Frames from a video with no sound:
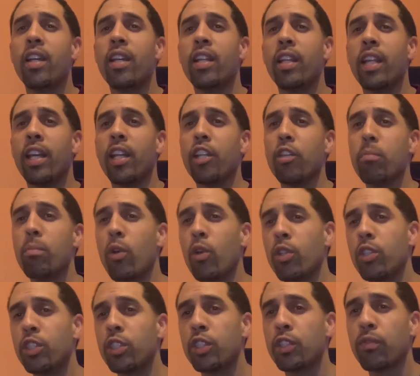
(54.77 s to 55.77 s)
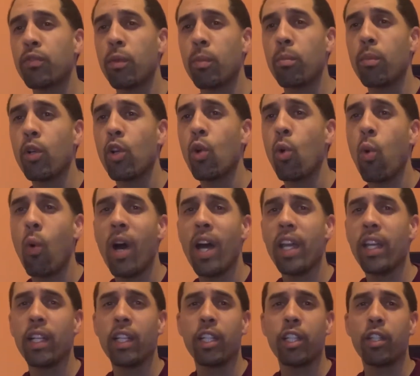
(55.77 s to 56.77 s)
that emerges
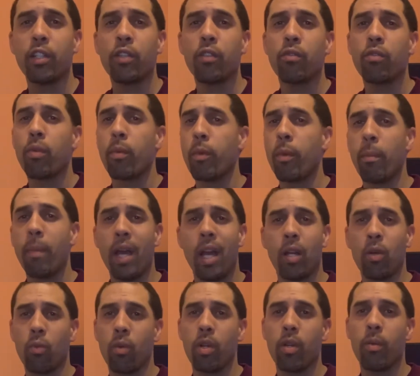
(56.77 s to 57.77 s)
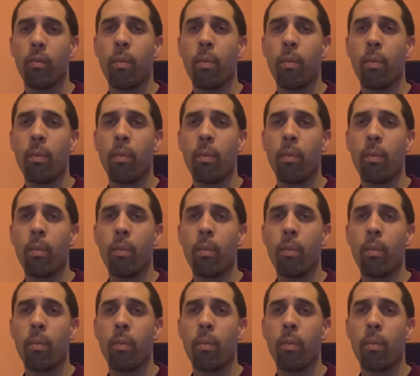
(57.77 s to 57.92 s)
quietly from the background.